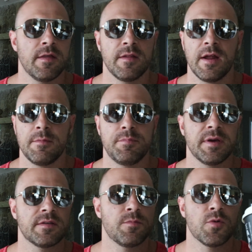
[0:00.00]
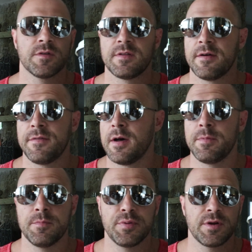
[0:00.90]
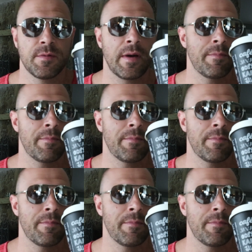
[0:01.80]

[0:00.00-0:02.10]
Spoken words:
then I'd pick more stuff up and put it in my